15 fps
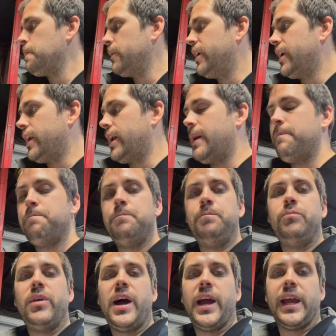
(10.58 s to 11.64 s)

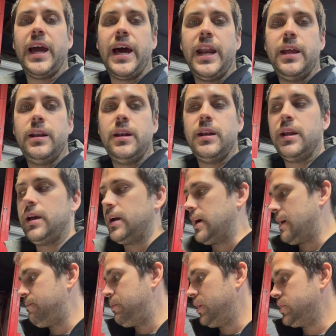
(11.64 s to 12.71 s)
I got it.
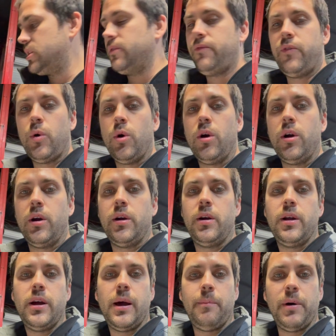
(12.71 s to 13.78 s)
I built it for
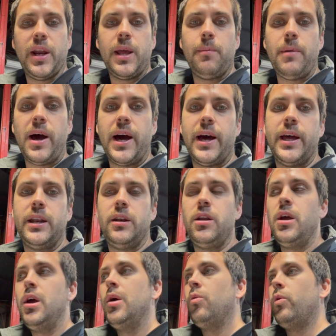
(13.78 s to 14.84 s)
a buddy of mine.
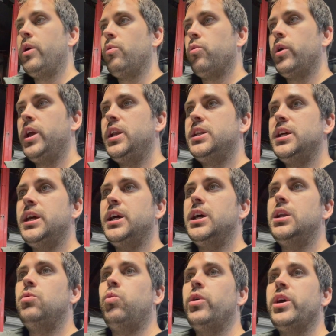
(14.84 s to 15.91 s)
We redid
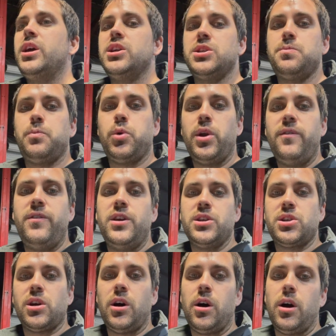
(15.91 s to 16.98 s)
his previous
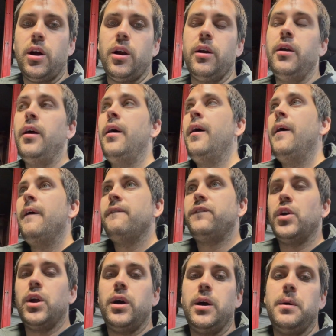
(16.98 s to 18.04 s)
car
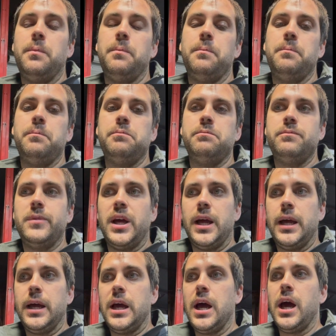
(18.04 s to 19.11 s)
from
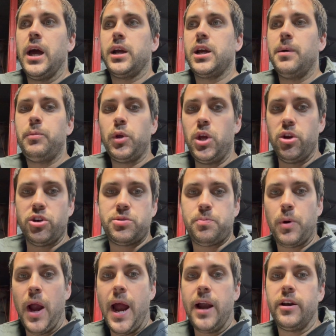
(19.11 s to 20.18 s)
a couple years
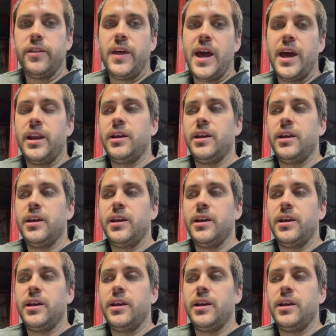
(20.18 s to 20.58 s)
prior to that.